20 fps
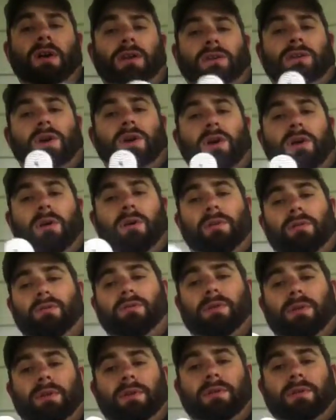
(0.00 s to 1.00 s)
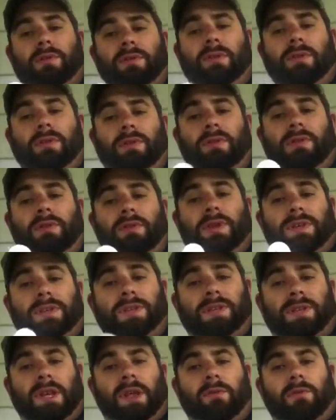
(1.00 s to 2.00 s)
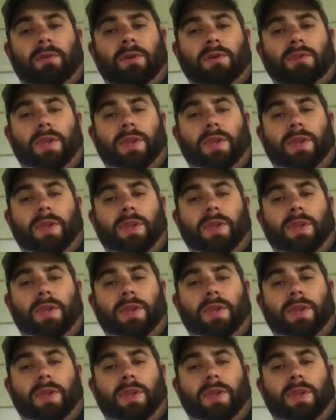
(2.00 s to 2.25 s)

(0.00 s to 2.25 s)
So, the silver